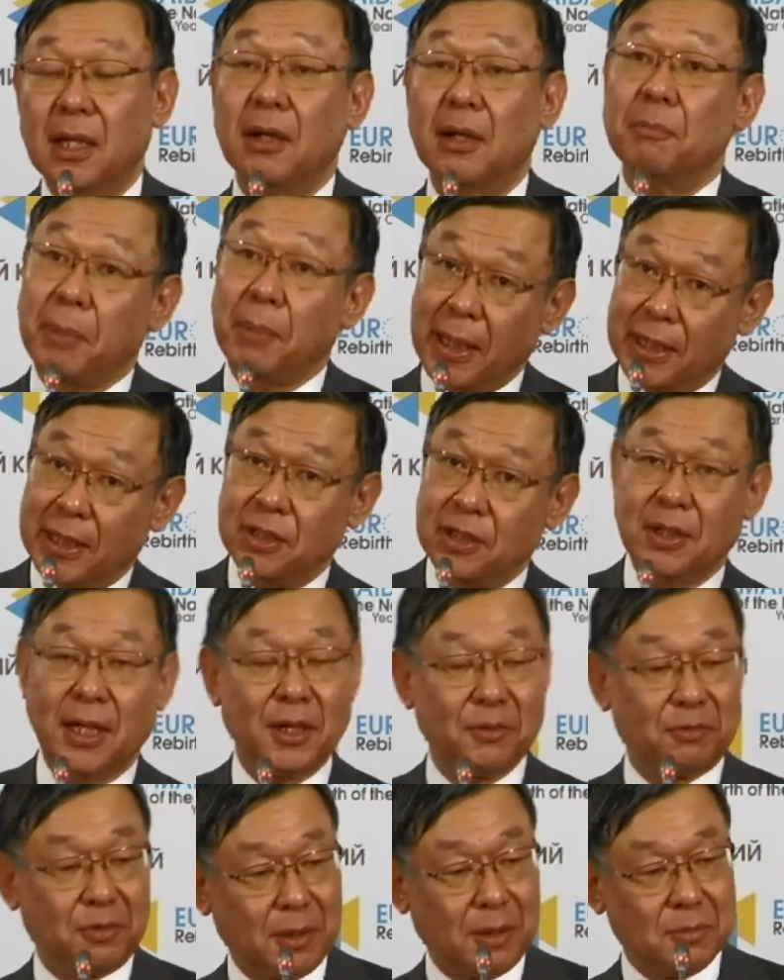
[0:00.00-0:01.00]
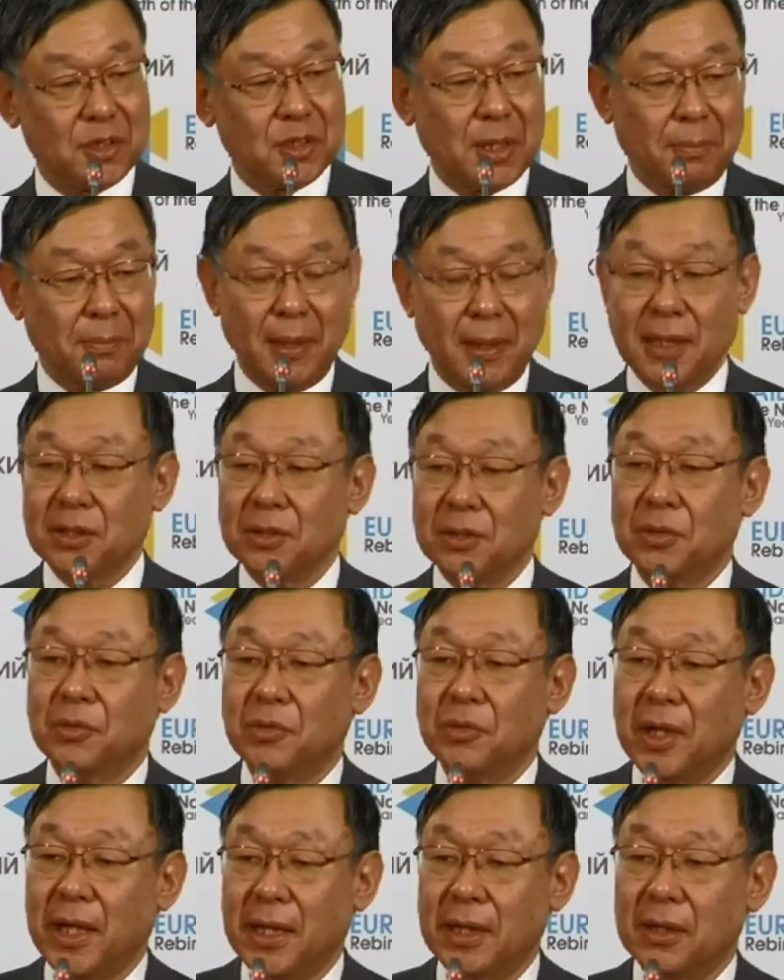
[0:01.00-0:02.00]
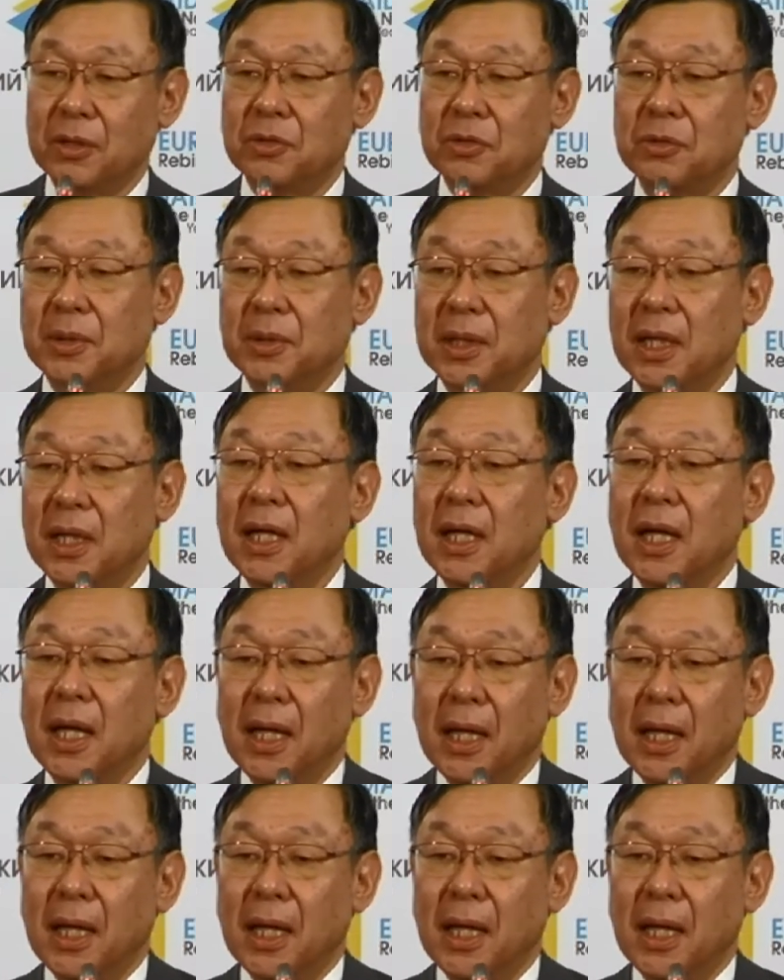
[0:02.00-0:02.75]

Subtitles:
particularly from Japan to Ukraine, will be